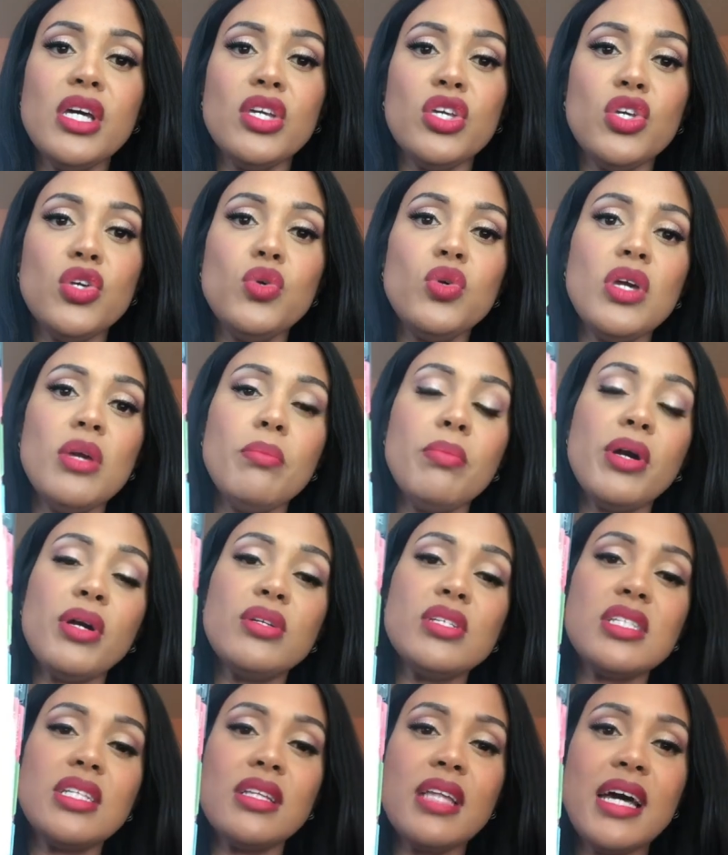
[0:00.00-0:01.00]
you can
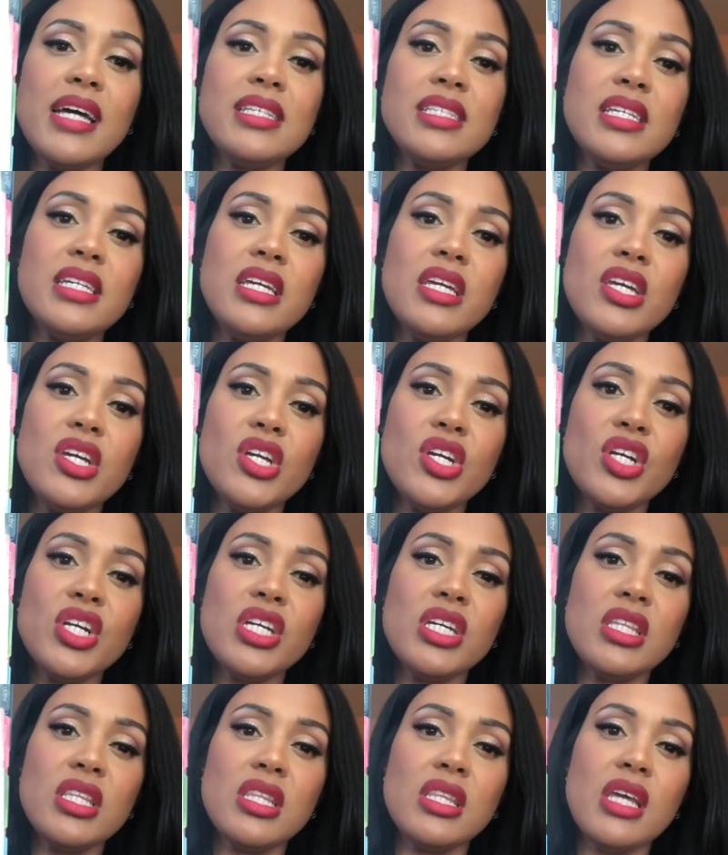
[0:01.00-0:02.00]
personalize it
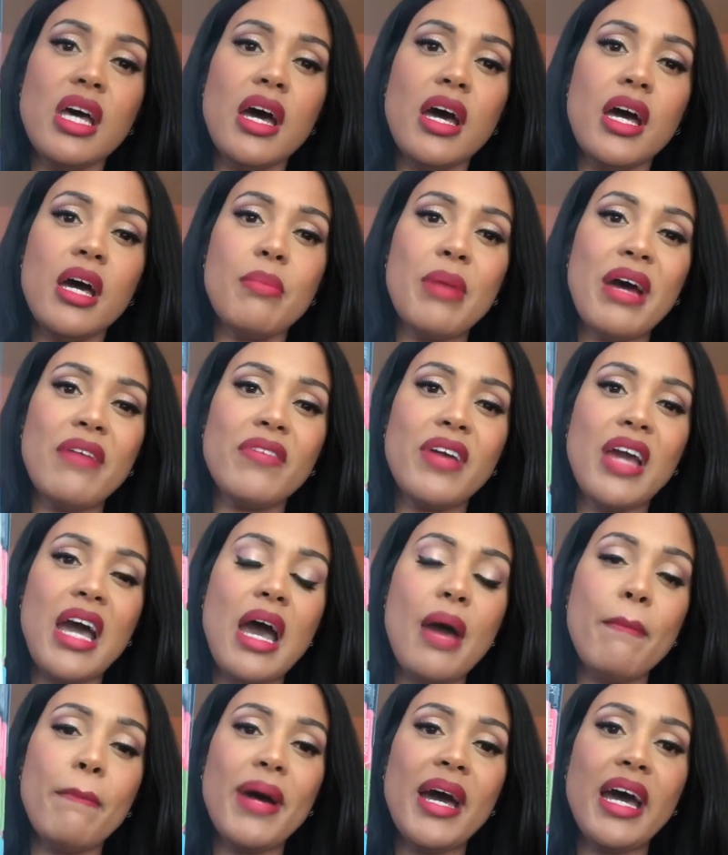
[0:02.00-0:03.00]
here. I've
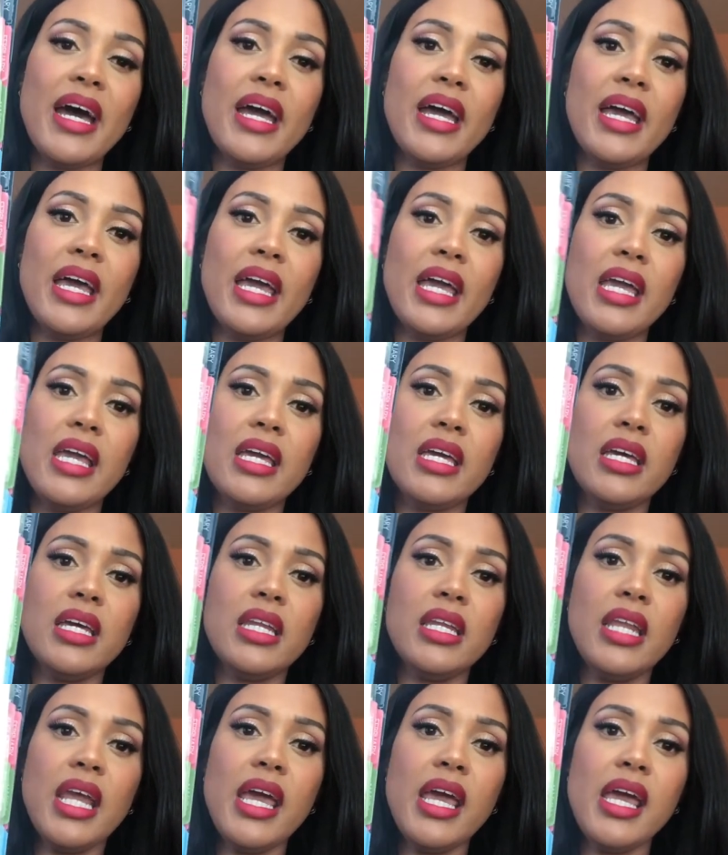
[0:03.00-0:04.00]
got my
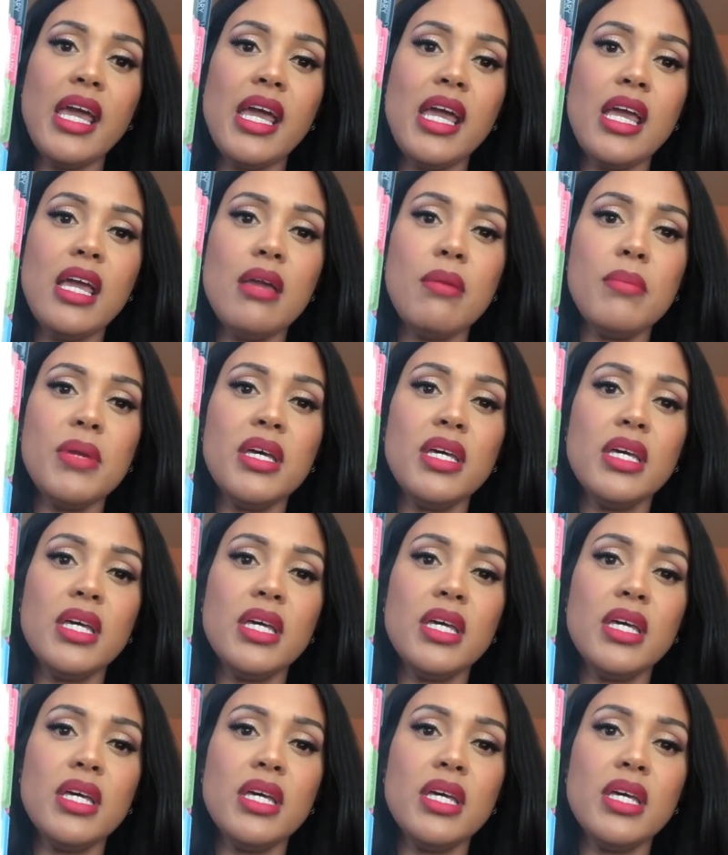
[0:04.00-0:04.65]
name.